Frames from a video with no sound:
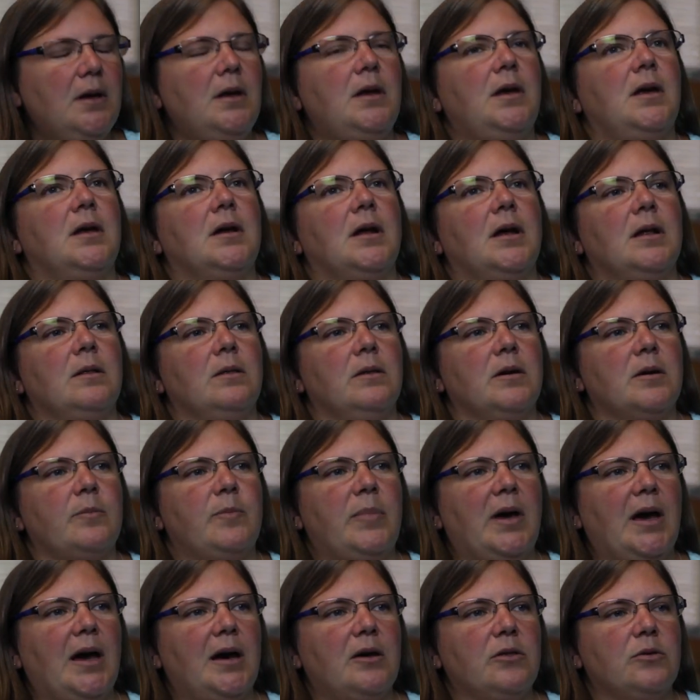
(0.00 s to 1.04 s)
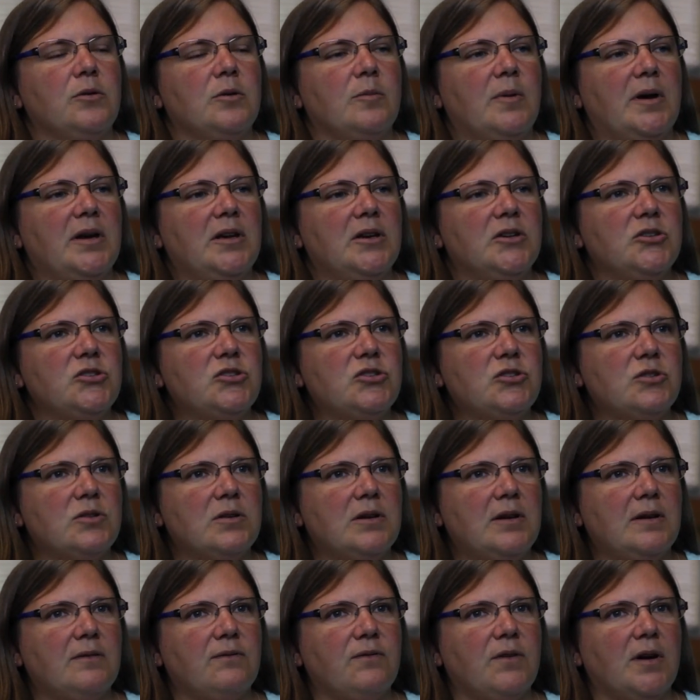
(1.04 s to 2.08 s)
and I look back through my
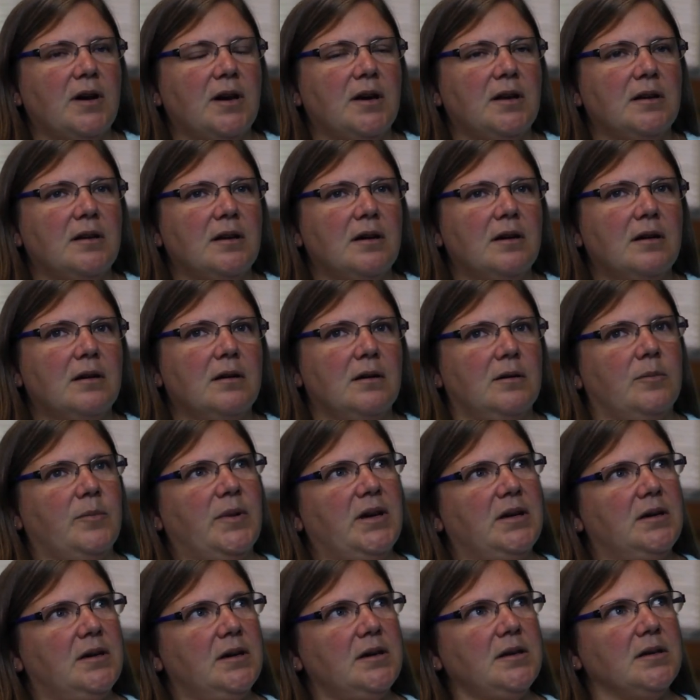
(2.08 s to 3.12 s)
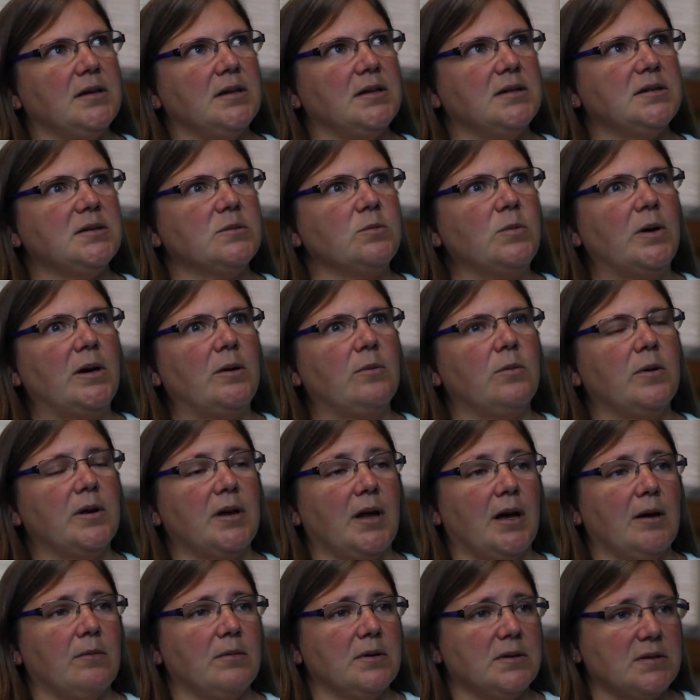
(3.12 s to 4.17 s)
history and find, oh my goodness, well, when
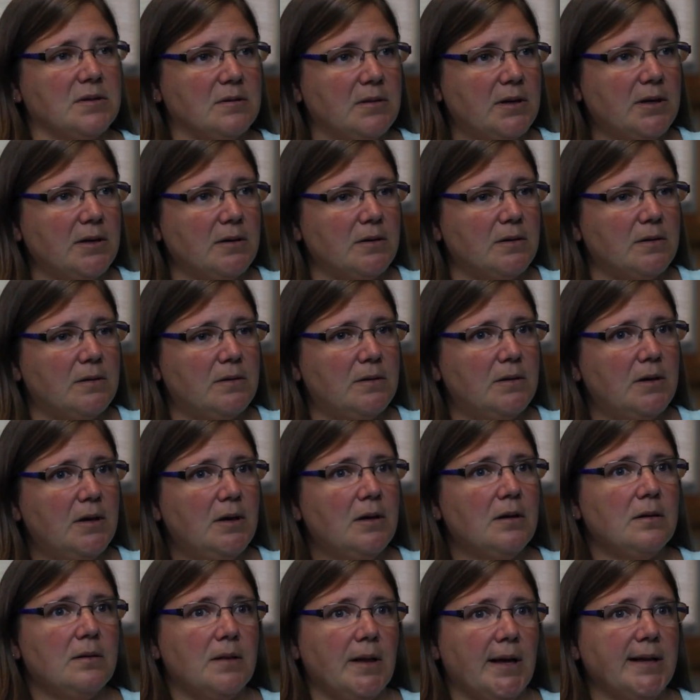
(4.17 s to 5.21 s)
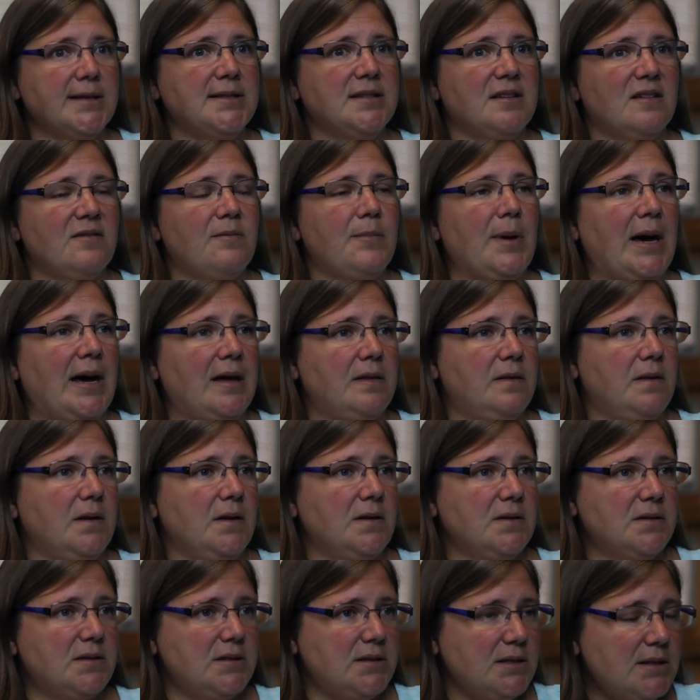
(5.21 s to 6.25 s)
I was little, lots of bad
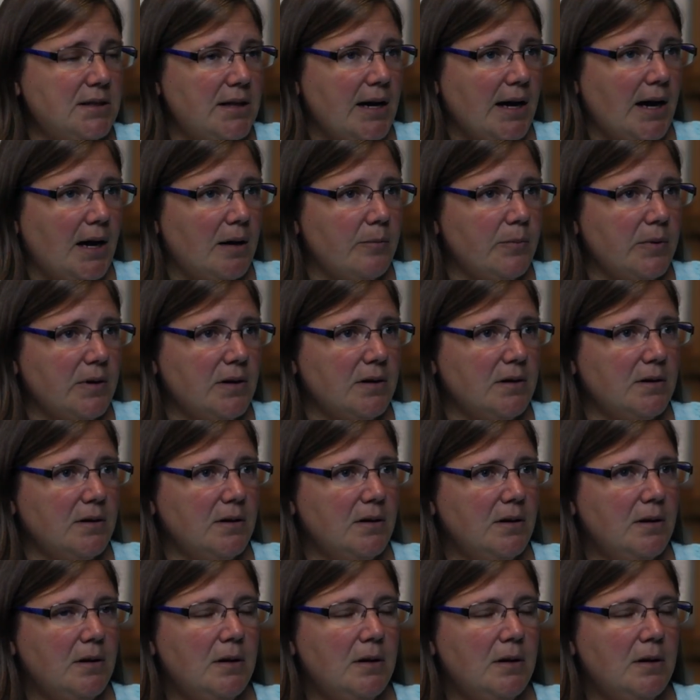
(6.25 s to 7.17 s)
things did happen.